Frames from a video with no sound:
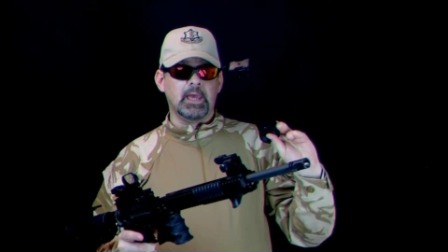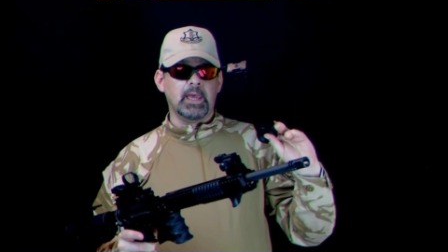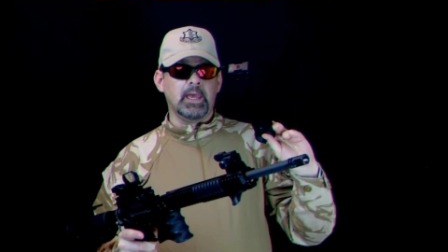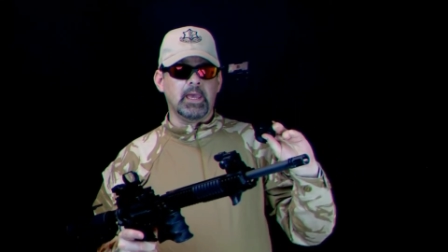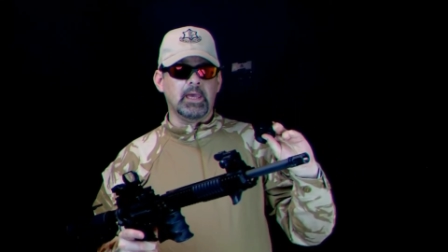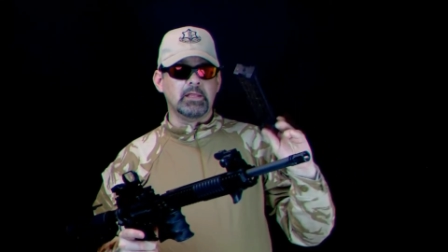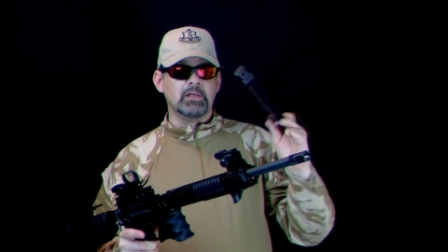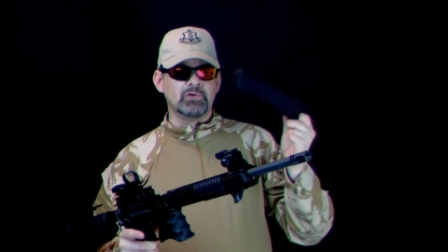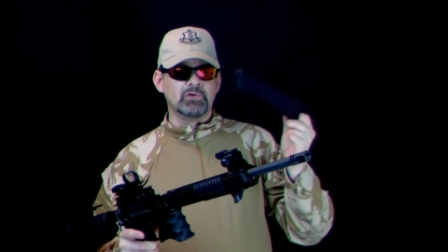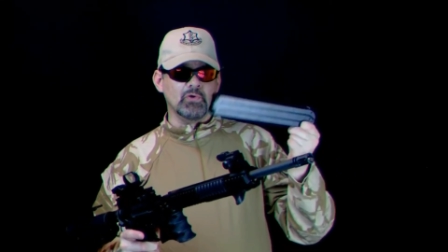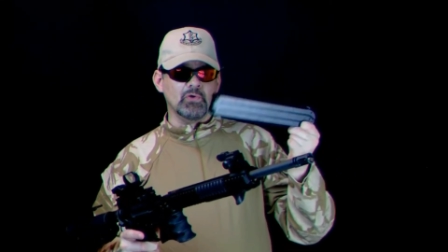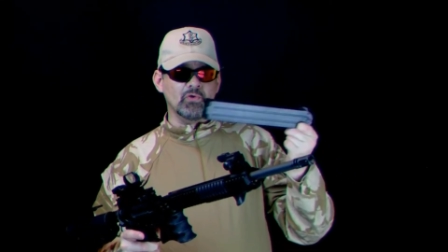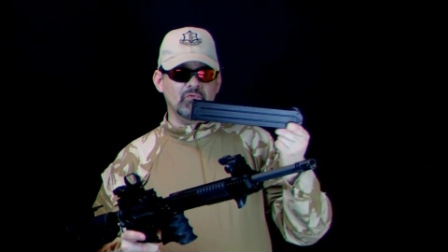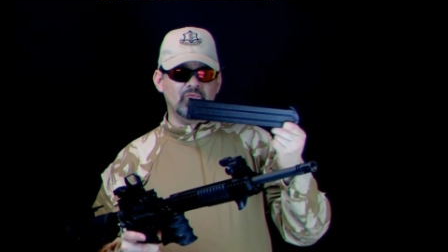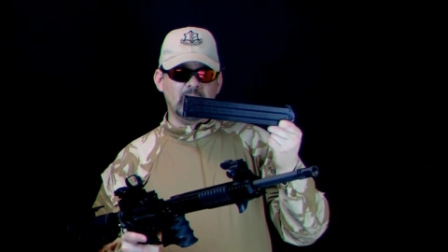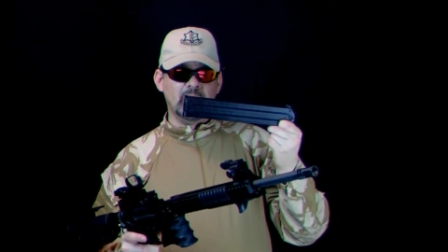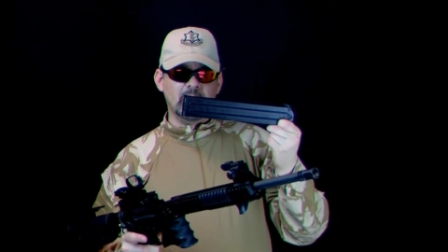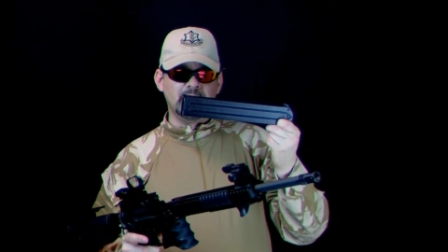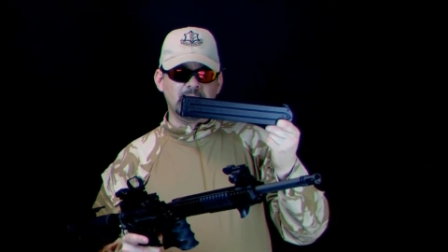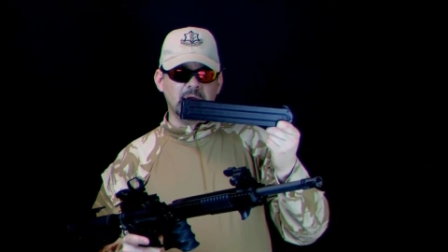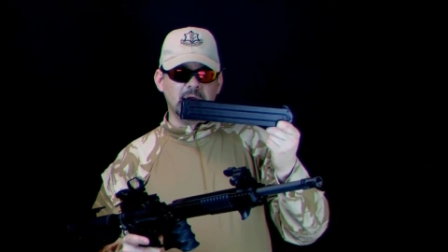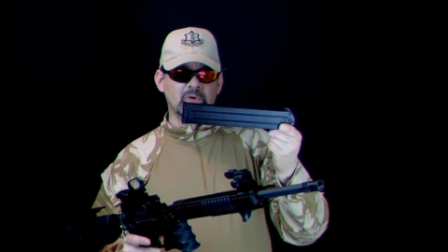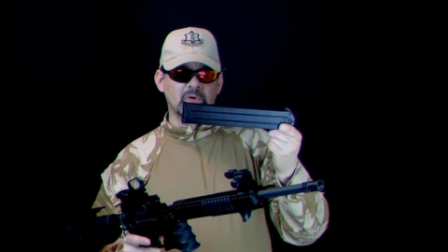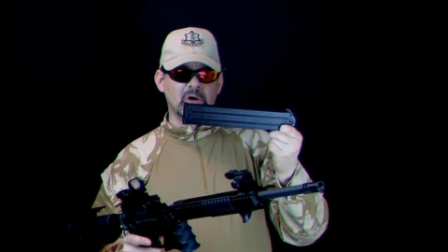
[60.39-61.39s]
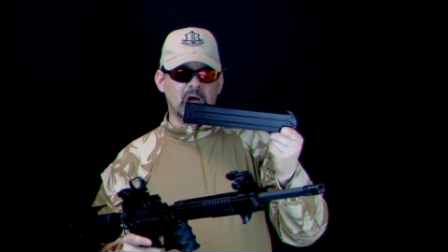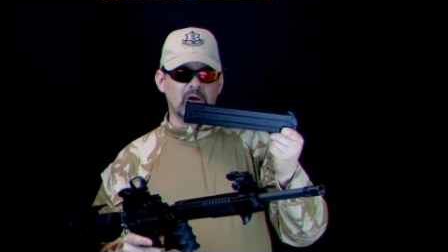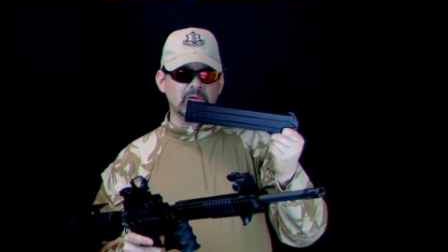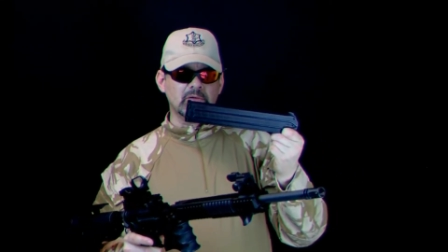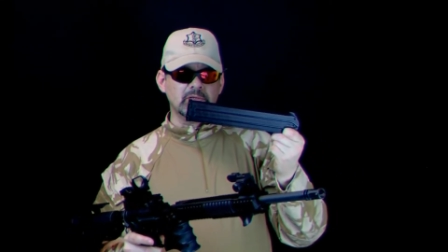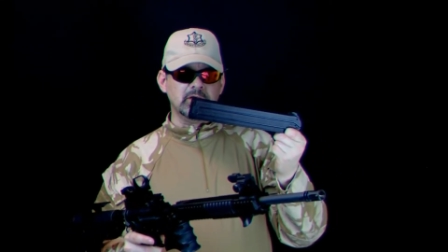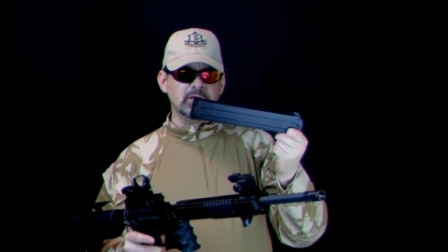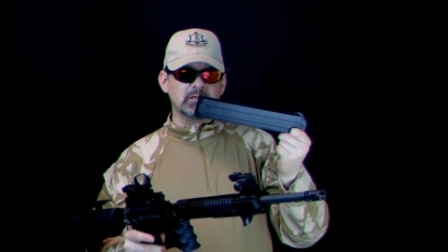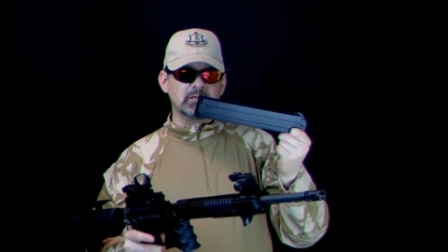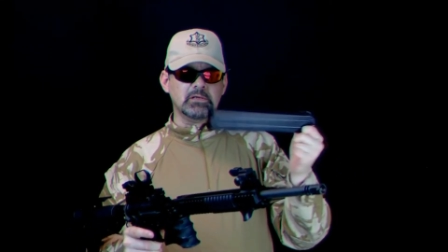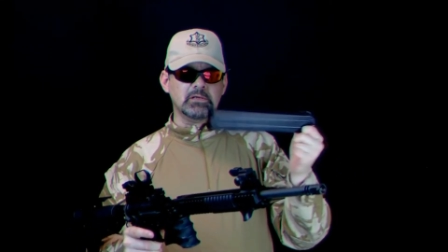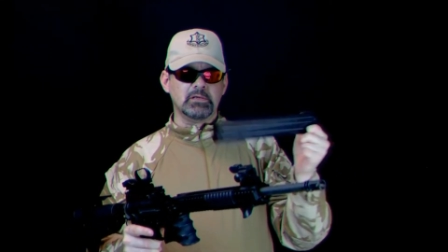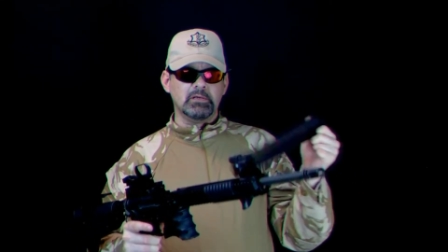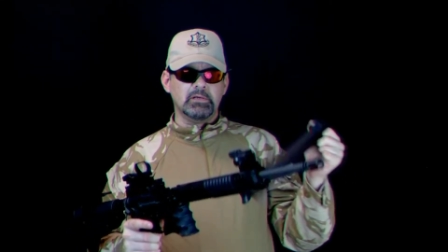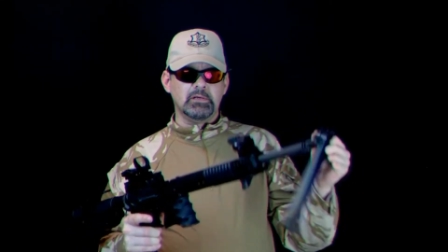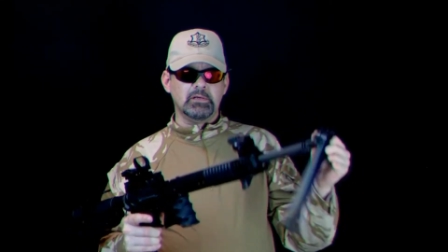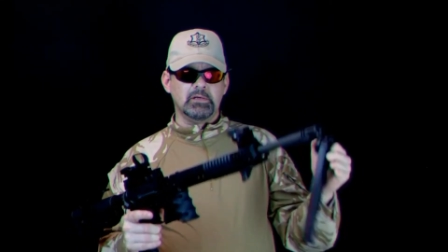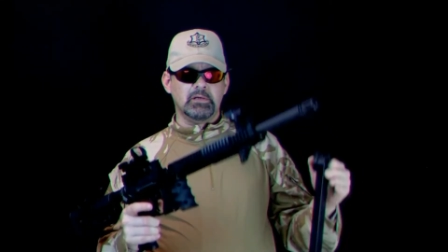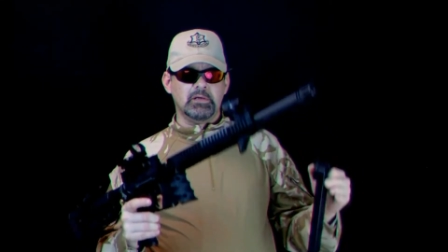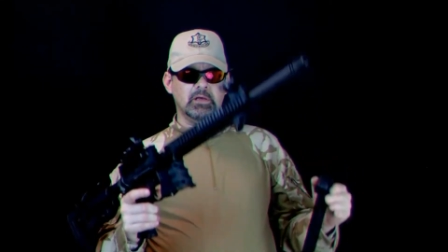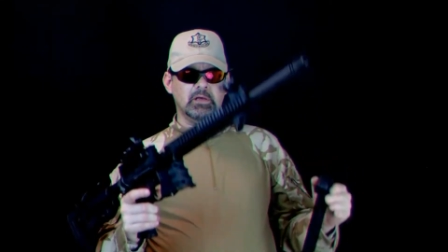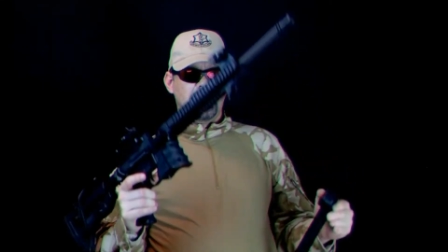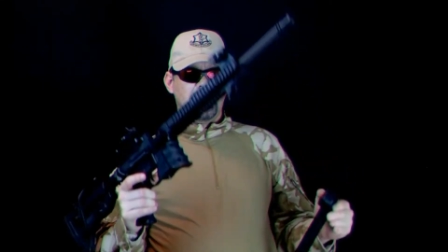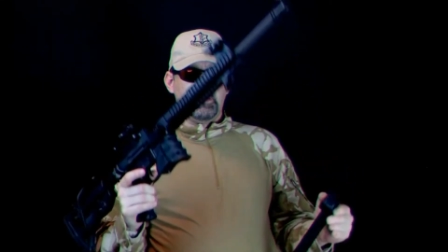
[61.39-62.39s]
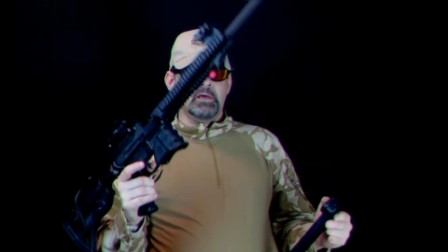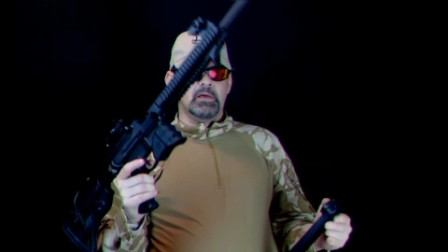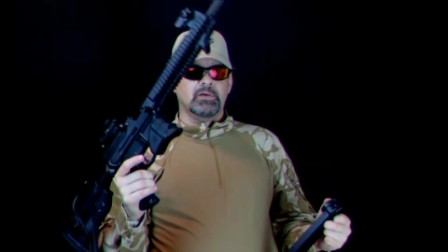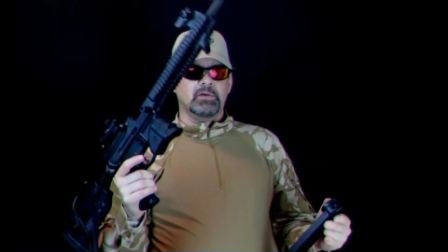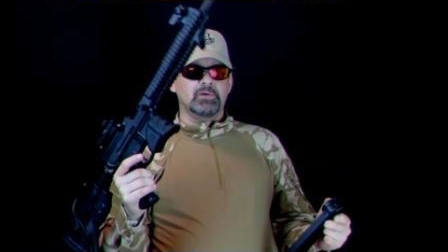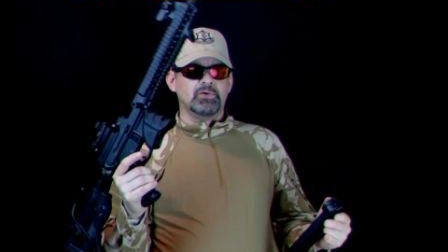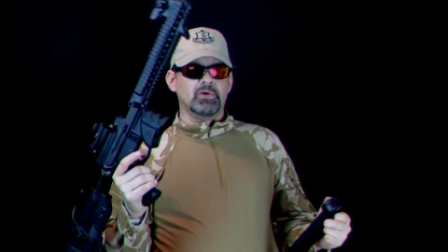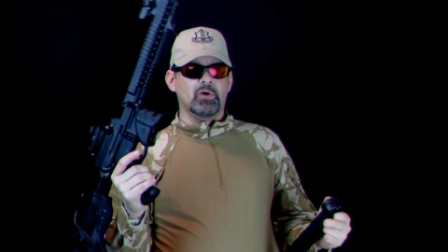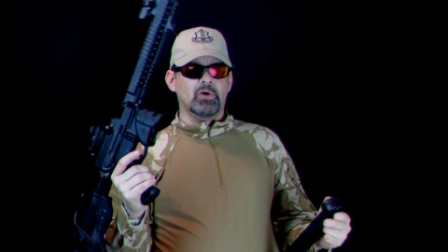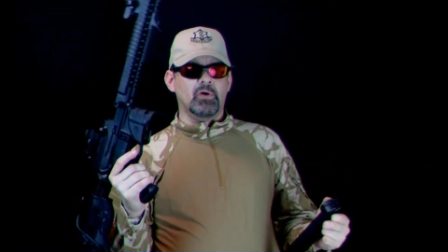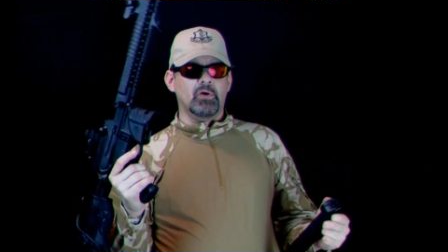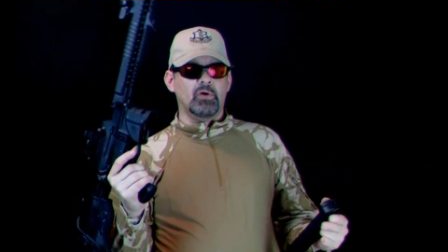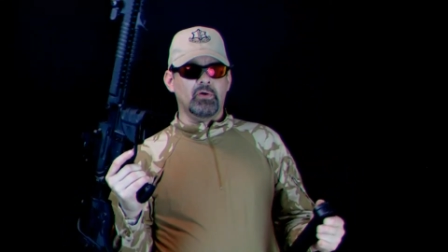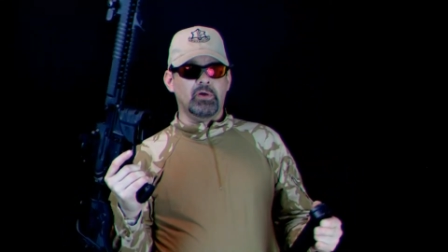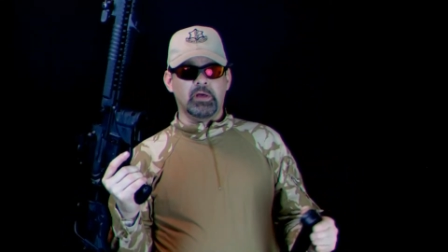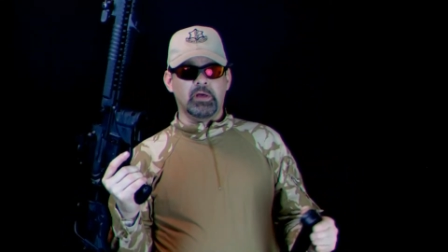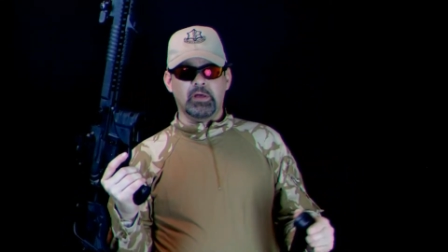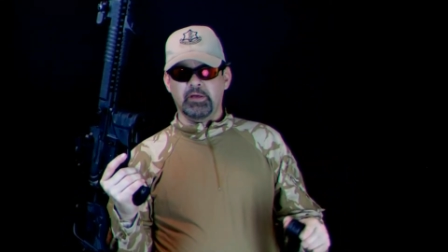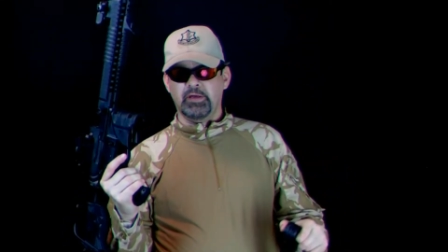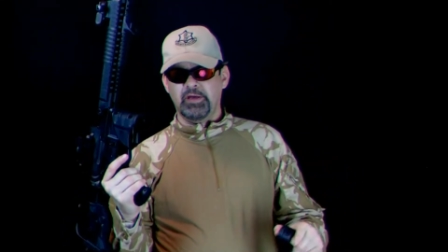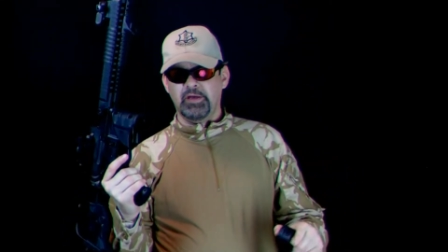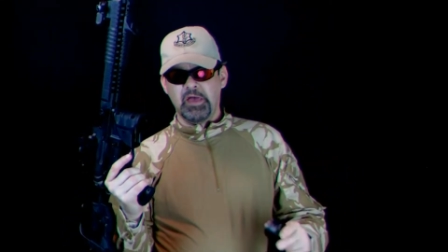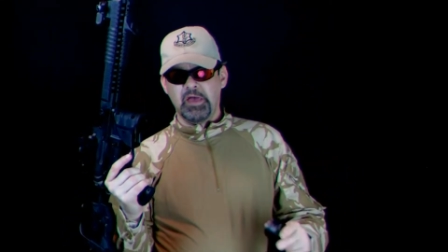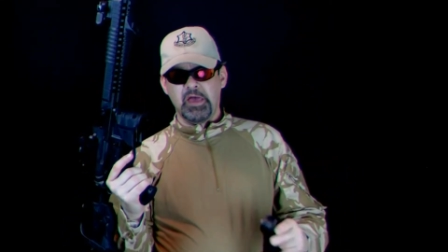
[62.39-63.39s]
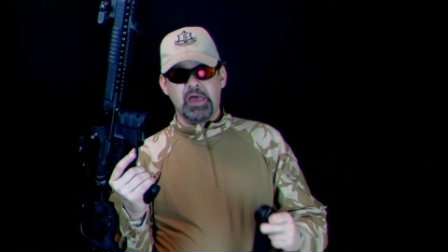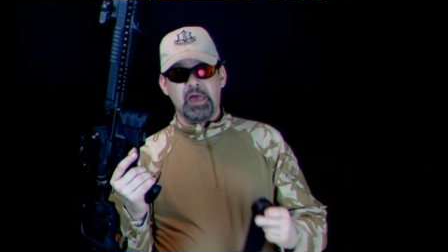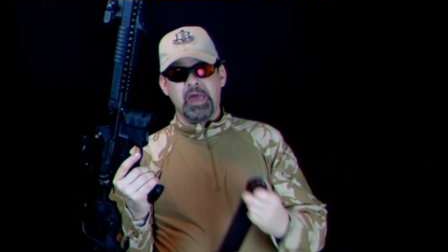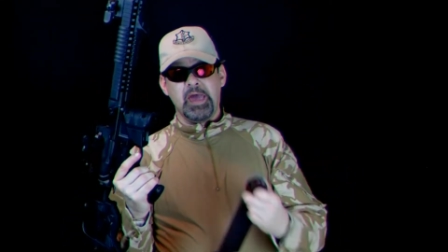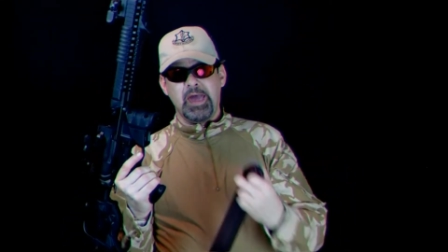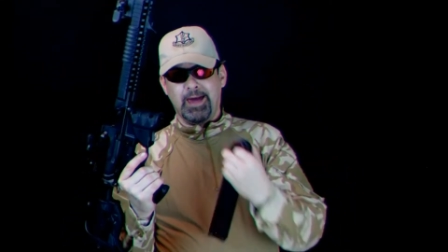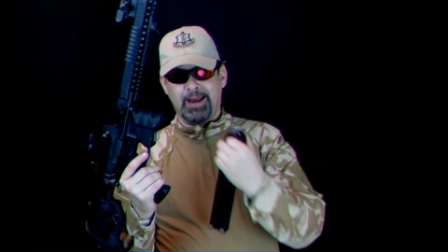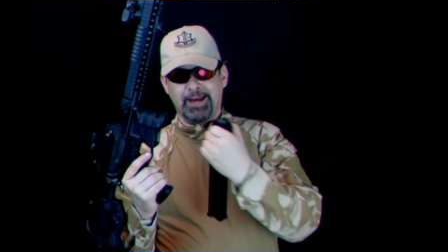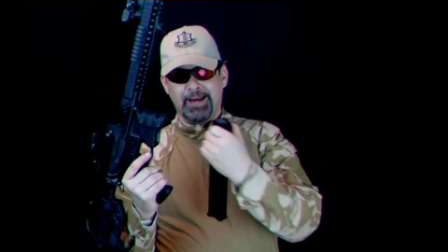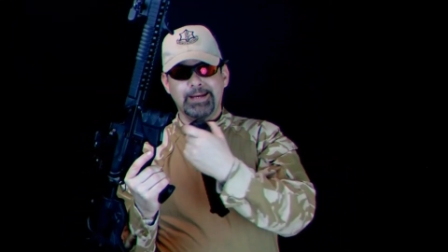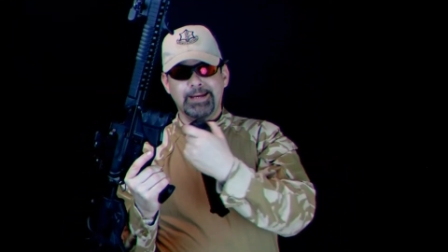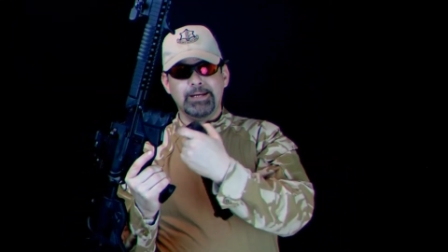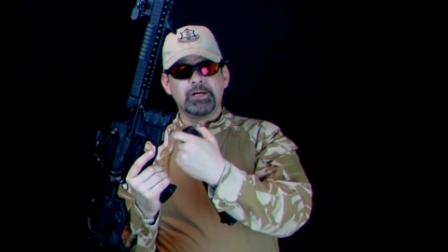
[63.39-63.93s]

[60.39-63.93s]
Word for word: and this holds 50 rounds. So, and